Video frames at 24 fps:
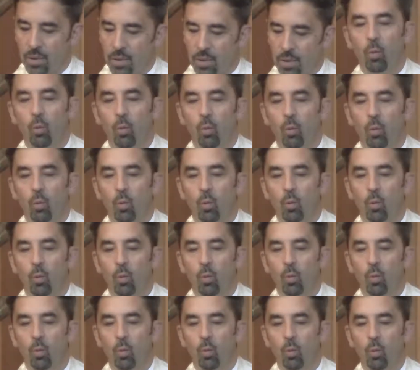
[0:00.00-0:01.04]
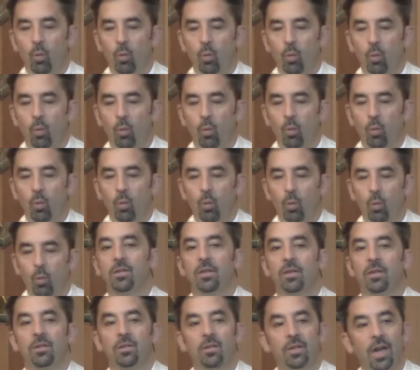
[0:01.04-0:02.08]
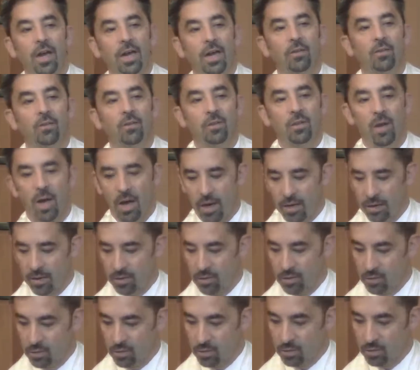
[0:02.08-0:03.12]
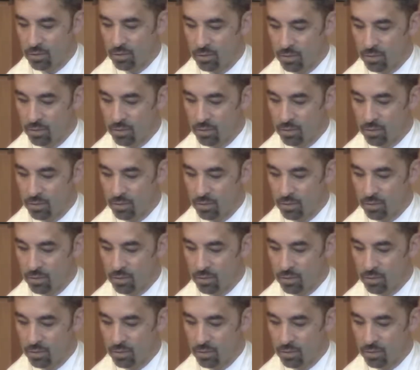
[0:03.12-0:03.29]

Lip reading: We must take sides.